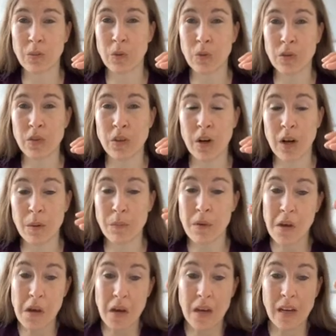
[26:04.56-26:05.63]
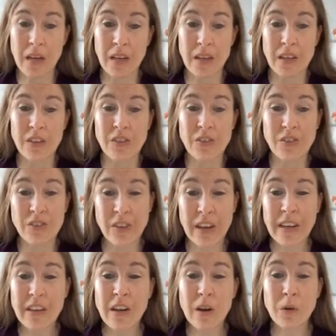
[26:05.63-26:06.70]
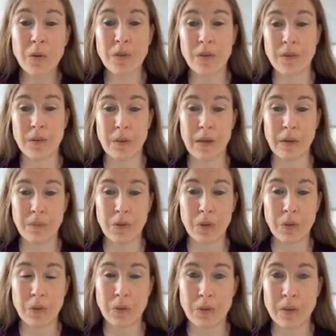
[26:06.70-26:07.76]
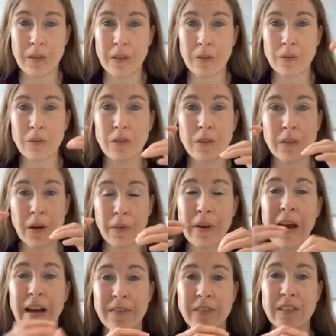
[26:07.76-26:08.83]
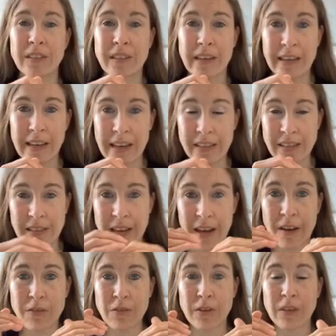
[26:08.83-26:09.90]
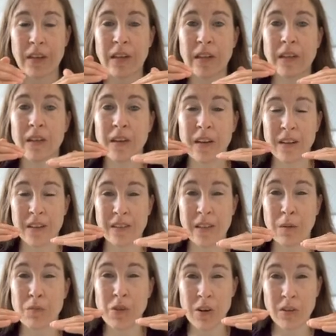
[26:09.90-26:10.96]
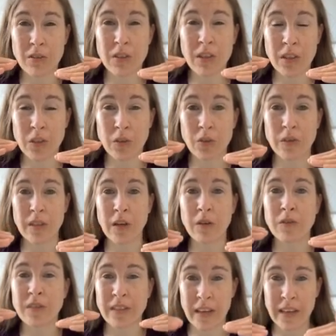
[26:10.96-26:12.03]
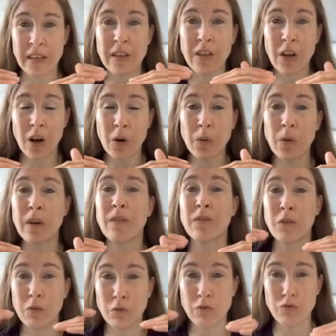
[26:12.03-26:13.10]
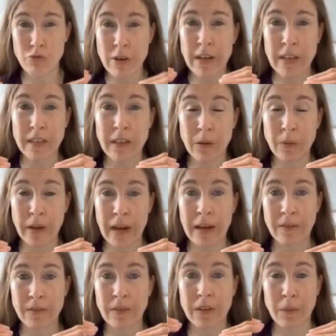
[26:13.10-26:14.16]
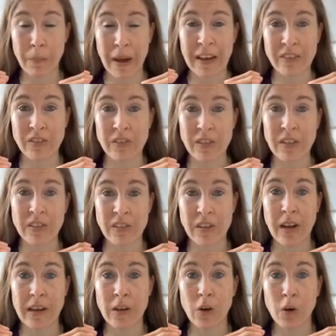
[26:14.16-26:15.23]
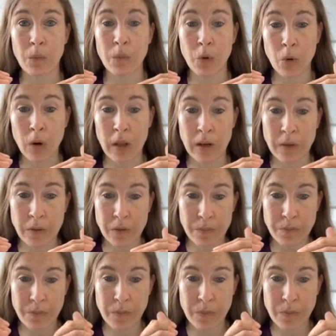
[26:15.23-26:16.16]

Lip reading: all the time. Say no to people. You know, you don't have to say yes to everything. Like I said, prioritise yourself. Say no if you really don't have the capacity to take on more load.